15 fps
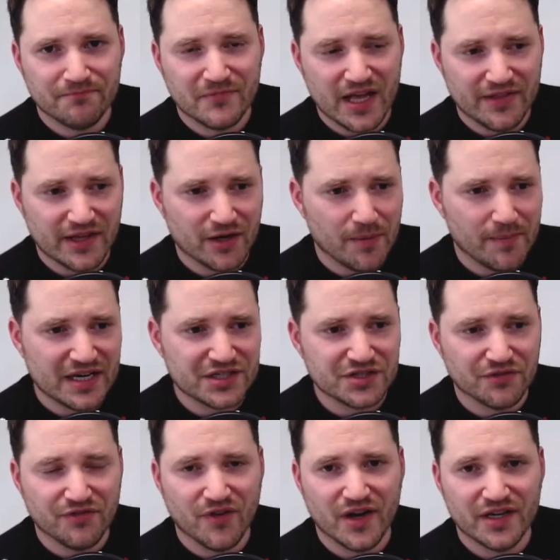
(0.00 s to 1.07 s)
and then I managed to
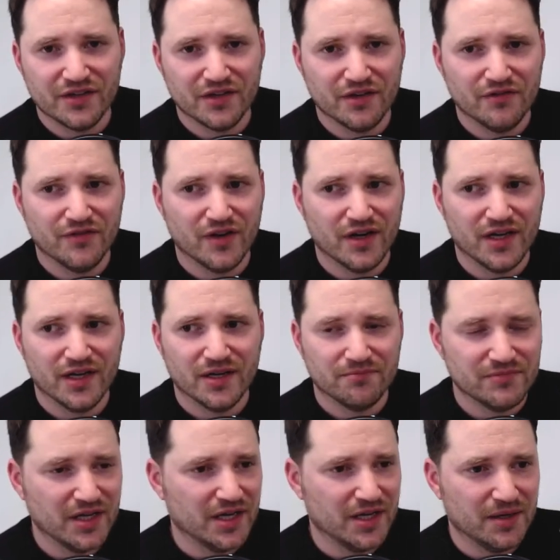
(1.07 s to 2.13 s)
find her via
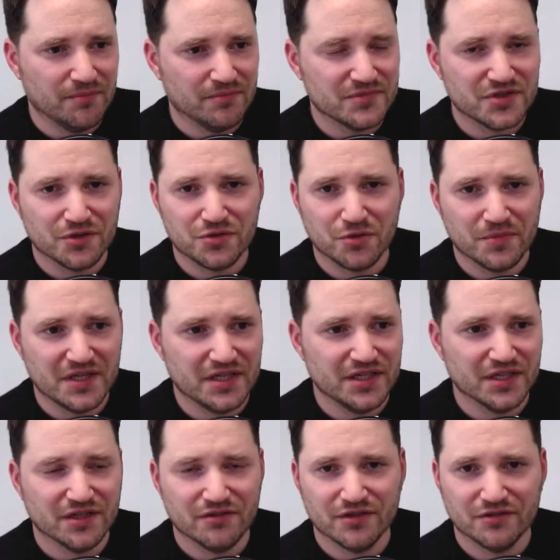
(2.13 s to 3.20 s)
social
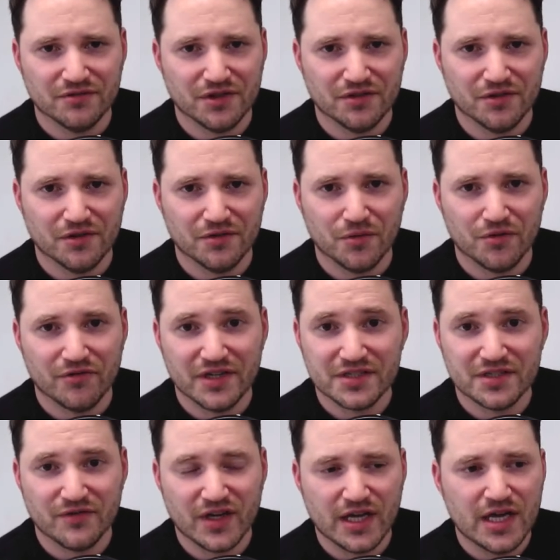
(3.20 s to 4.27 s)
media and all the rest
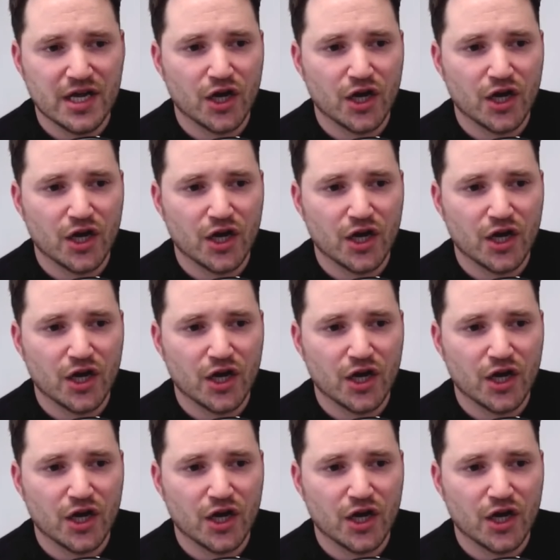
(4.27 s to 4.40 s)
of it.